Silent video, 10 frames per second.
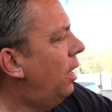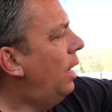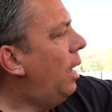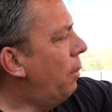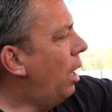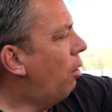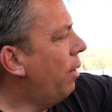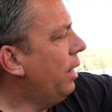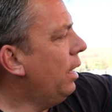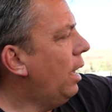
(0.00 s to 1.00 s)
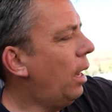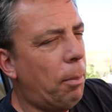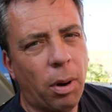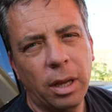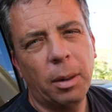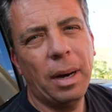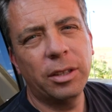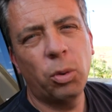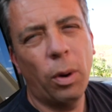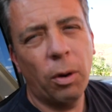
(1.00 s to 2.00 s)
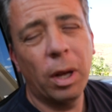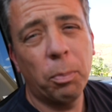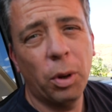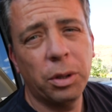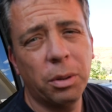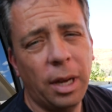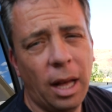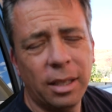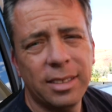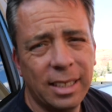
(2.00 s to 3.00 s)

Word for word: Um, I already uh, put in about twenty-one point two gallons.